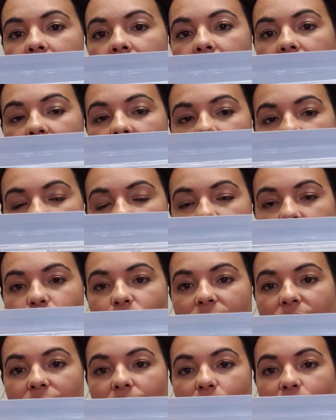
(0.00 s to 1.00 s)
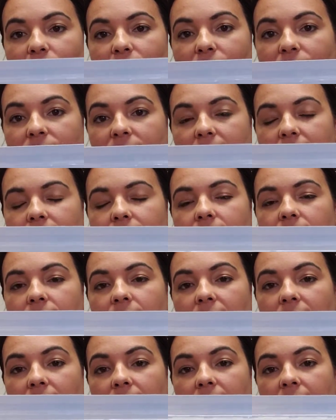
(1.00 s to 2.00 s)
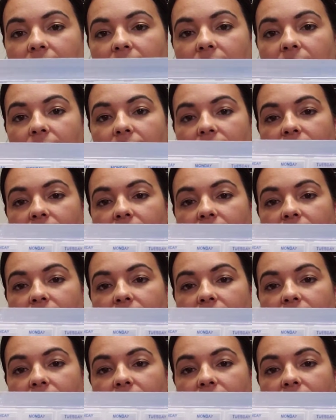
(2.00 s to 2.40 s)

And this is one of the bigger sizes that they carry.